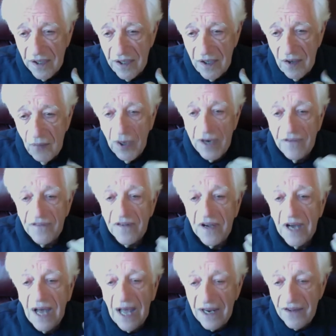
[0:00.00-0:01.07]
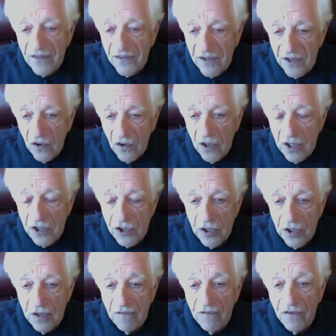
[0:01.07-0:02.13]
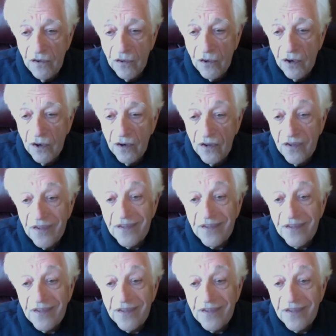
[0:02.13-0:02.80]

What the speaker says: But if God is the origin of your